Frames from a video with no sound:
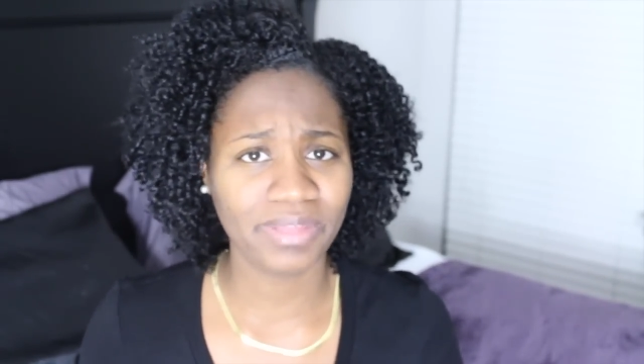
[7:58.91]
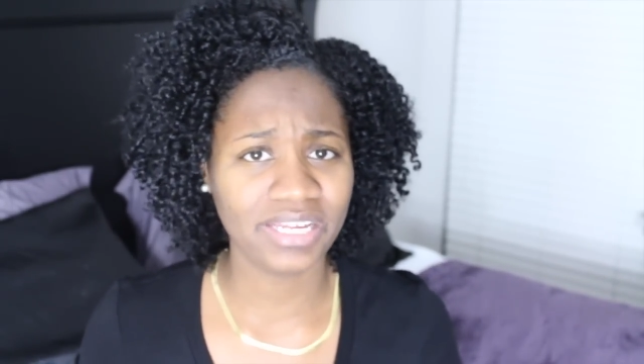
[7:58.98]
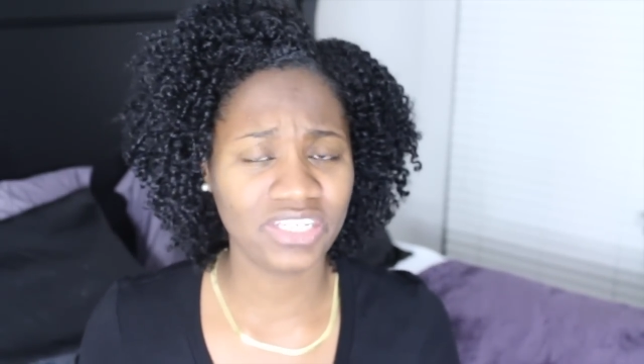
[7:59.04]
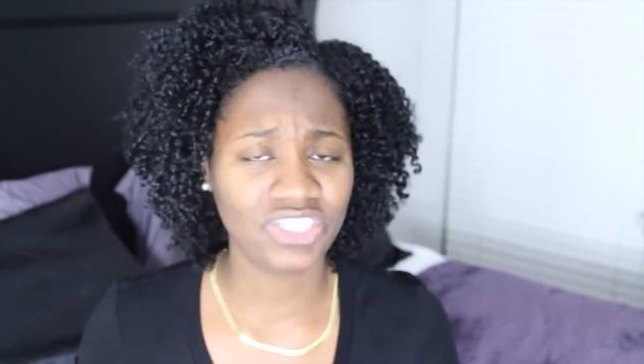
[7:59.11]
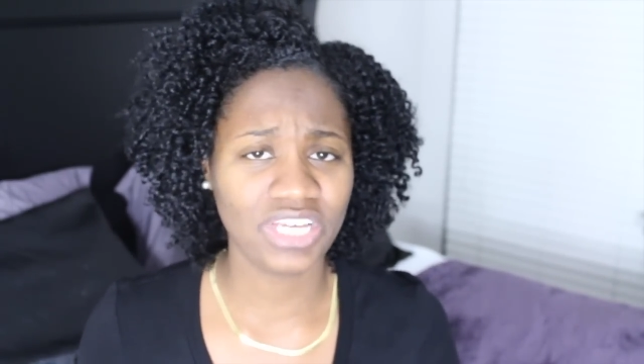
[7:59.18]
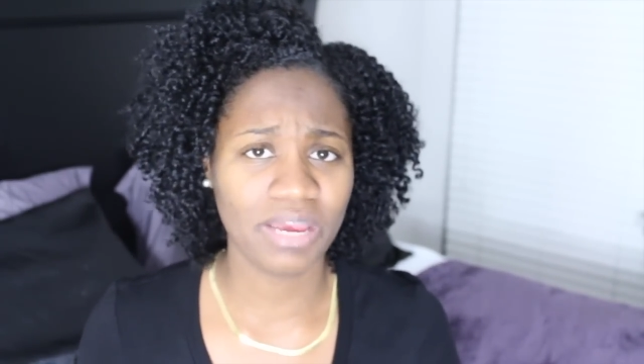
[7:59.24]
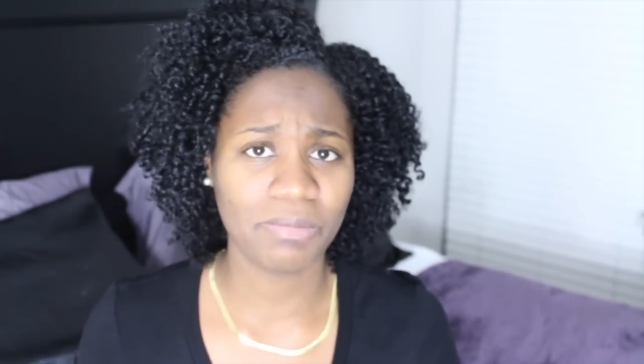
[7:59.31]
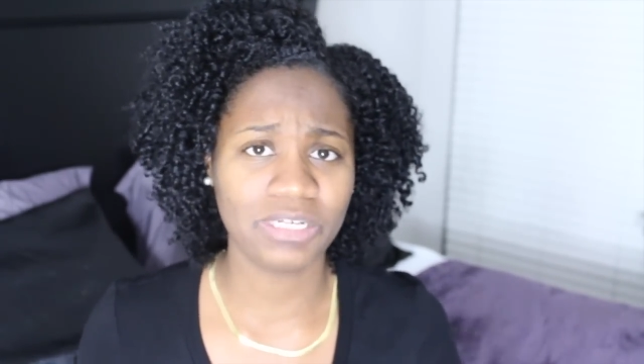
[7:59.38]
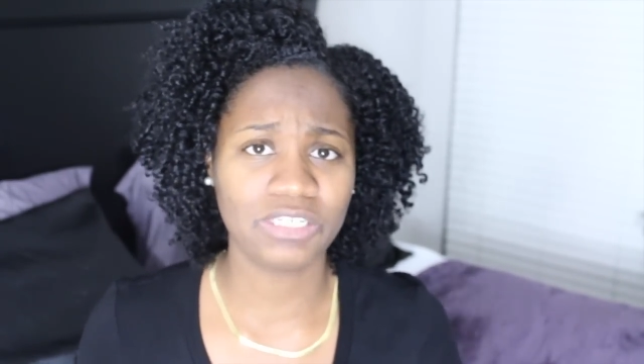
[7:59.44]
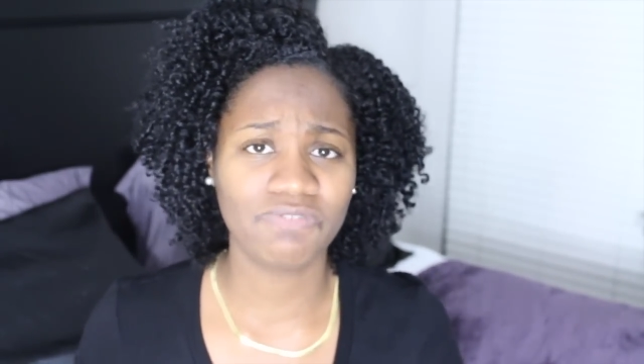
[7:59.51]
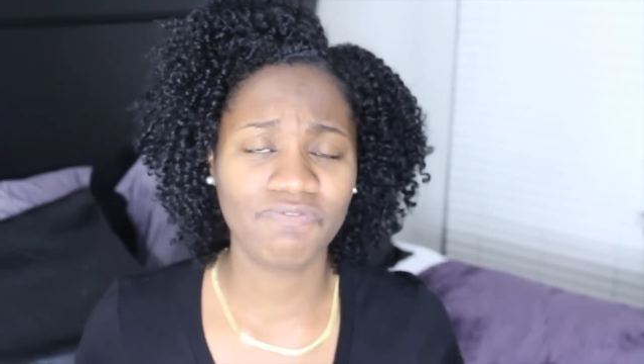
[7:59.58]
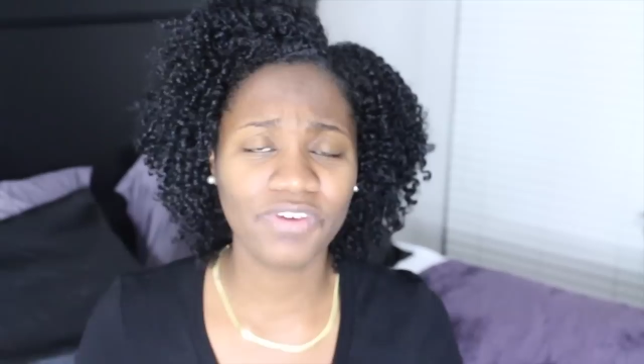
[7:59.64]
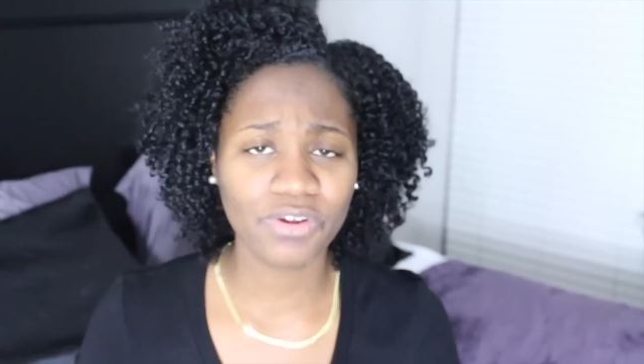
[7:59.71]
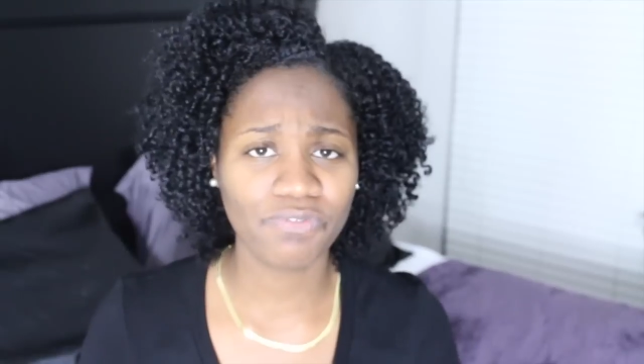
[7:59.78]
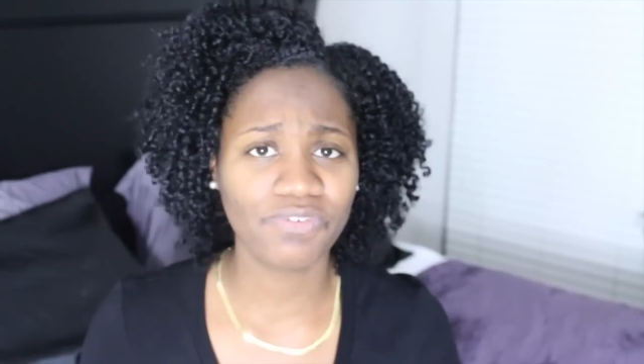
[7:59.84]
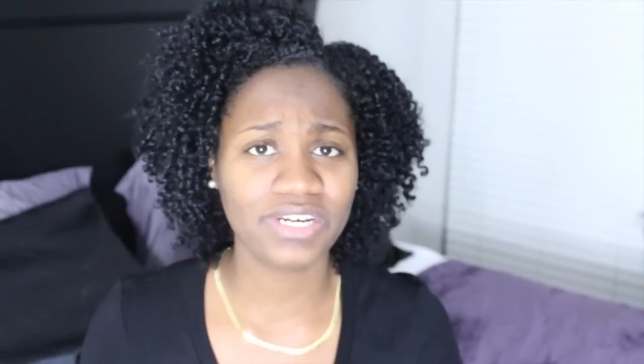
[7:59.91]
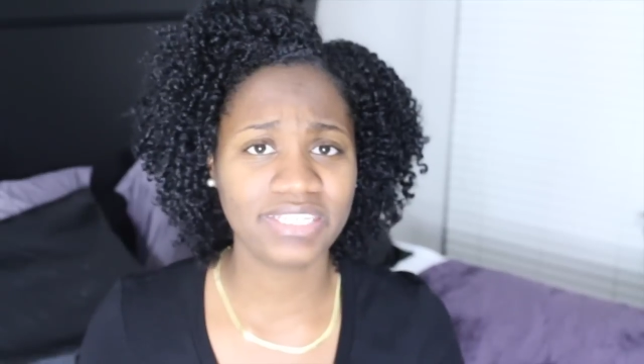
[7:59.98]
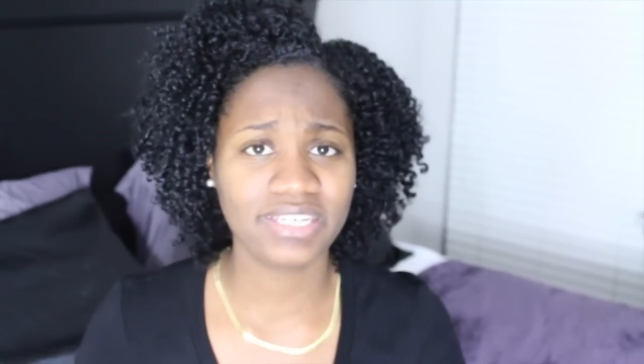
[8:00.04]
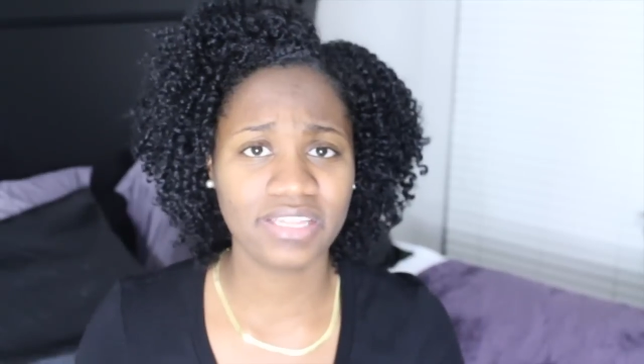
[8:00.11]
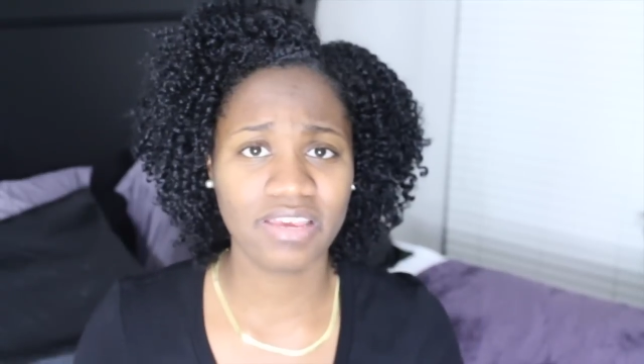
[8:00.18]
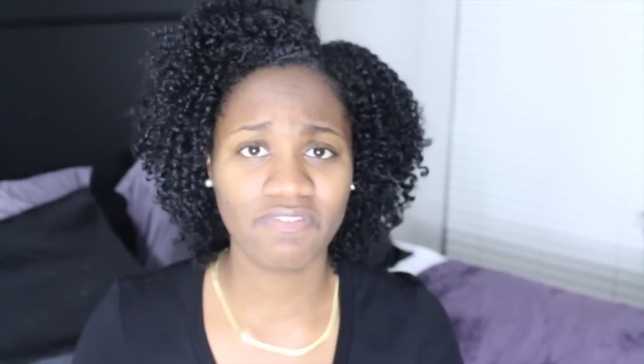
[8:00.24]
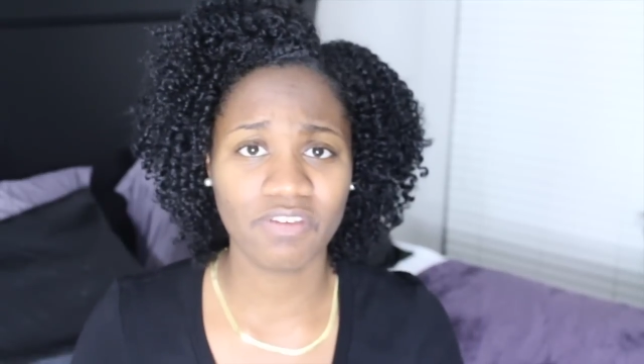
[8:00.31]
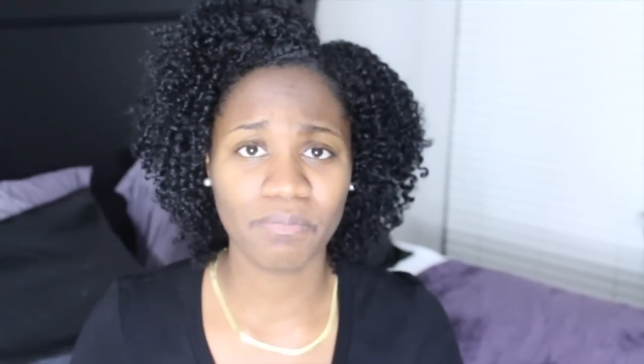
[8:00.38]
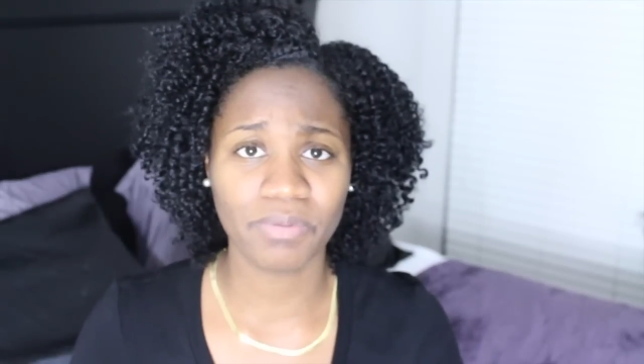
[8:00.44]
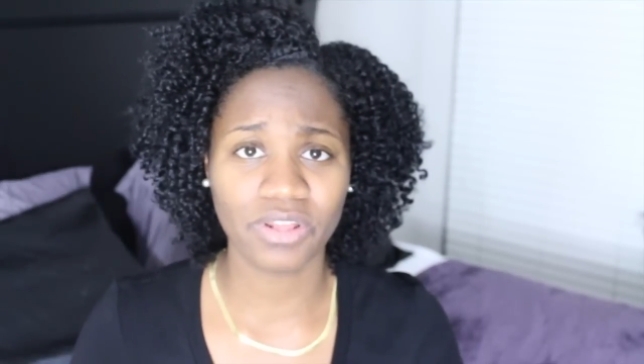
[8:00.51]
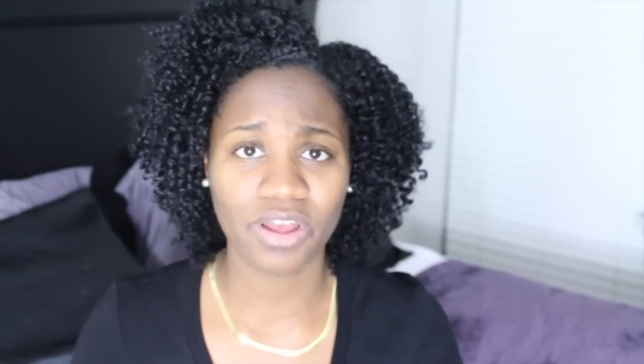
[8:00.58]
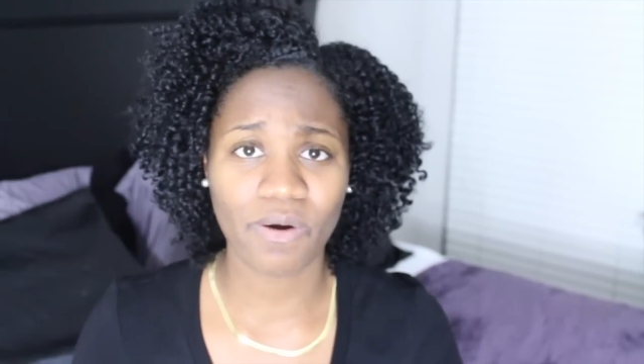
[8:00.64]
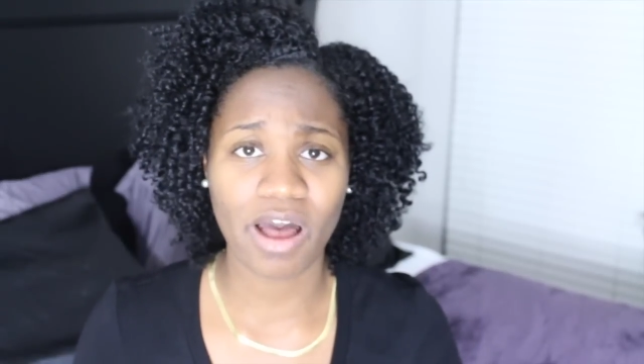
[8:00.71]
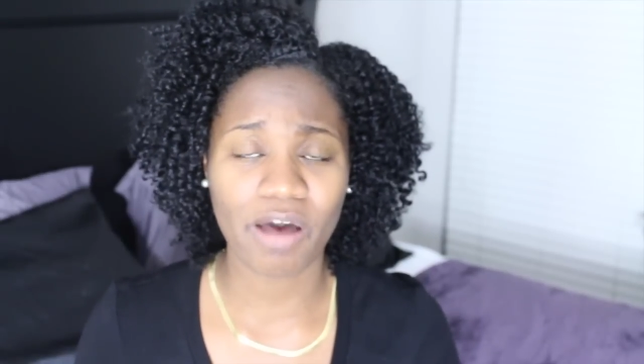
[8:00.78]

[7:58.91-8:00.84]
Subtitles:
bleach damage, feel free to leave them below.